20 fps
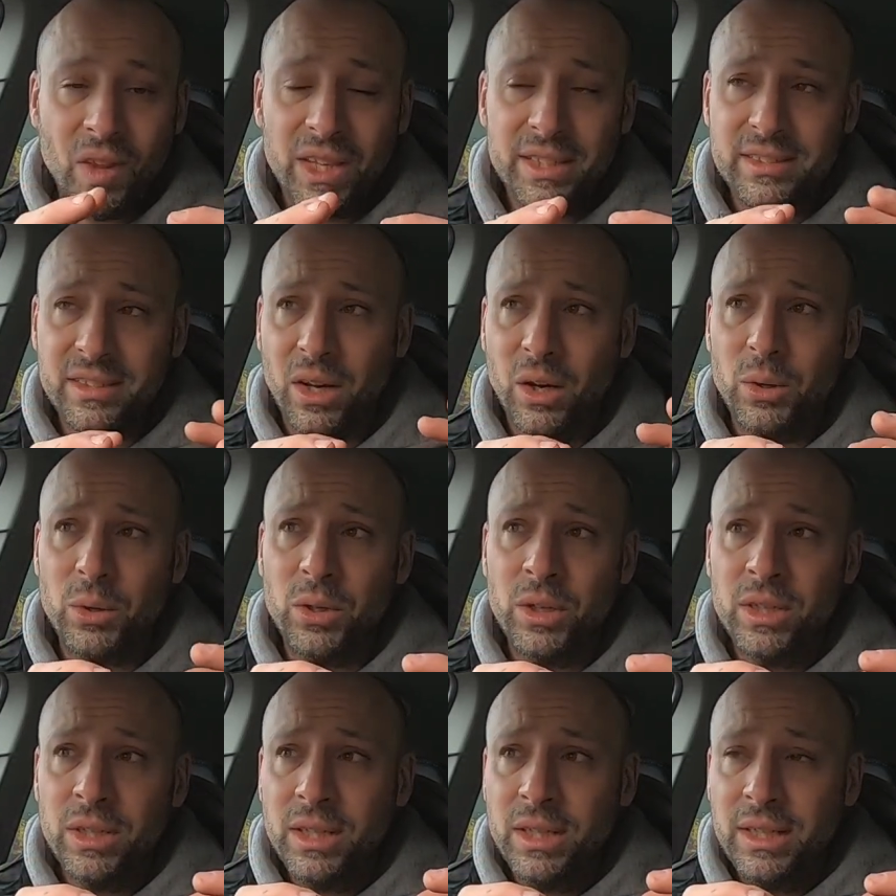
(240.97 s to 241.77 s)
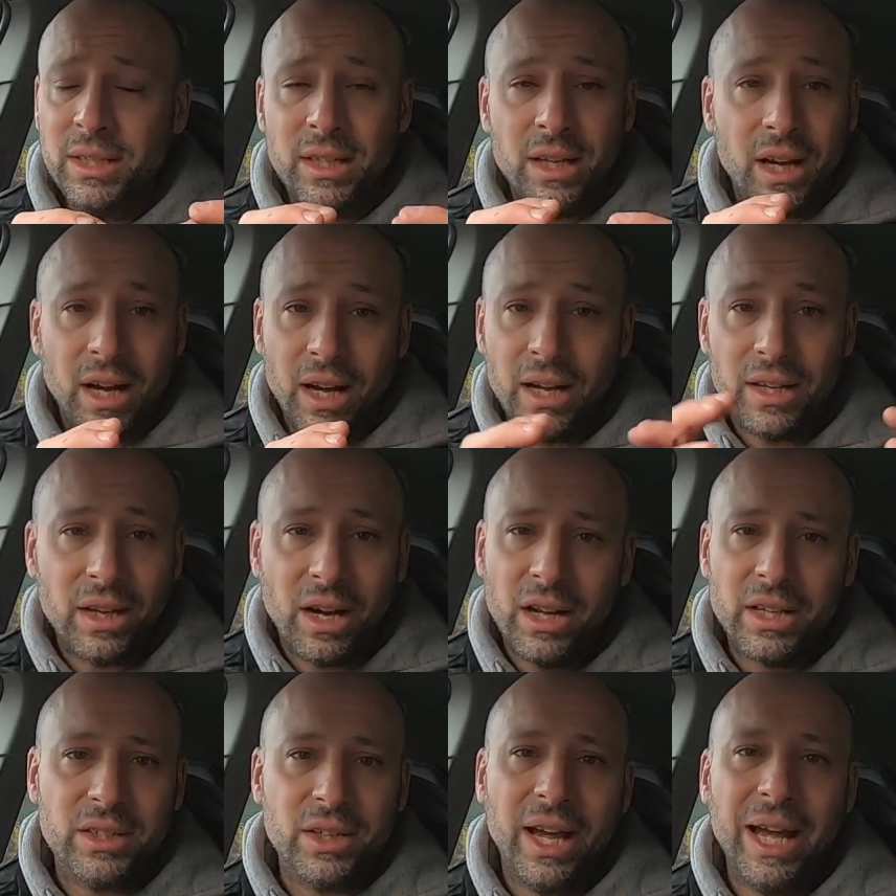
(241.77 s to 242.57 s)
So
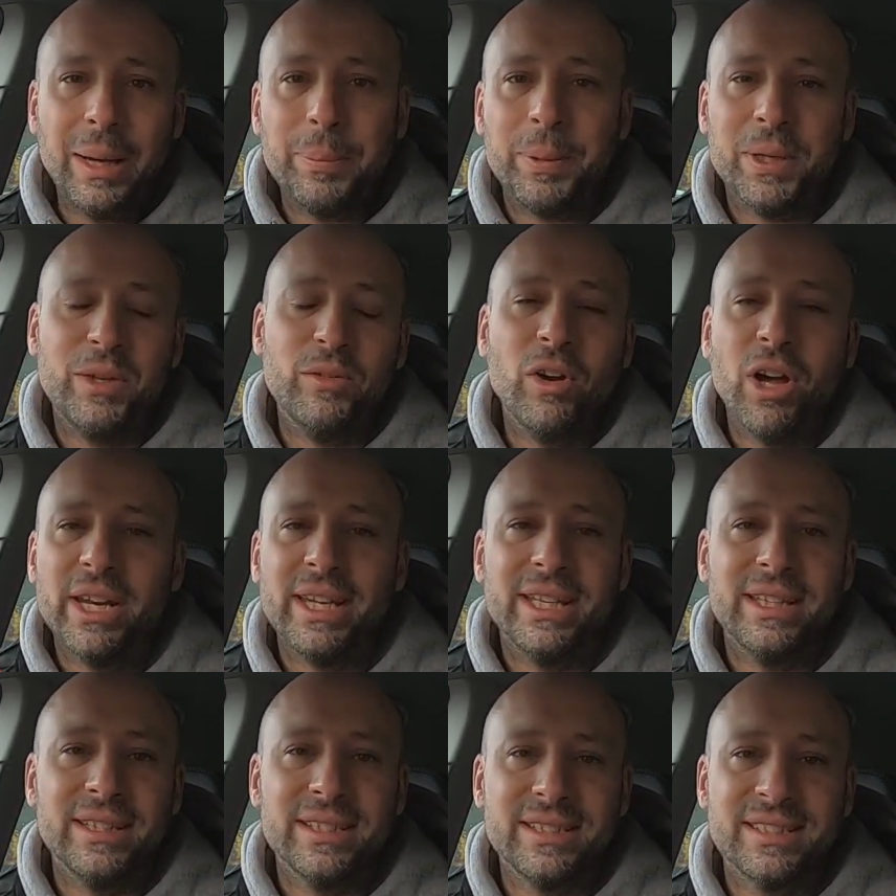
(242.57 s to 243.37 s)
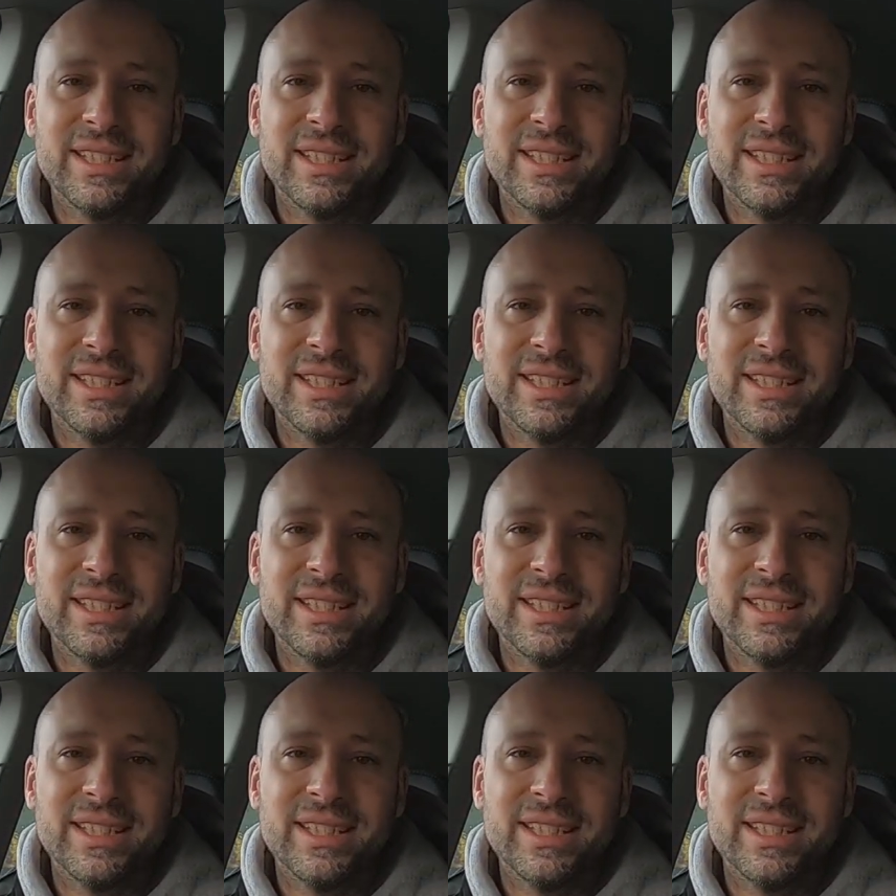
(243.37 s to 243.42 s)
I'd happily run it in the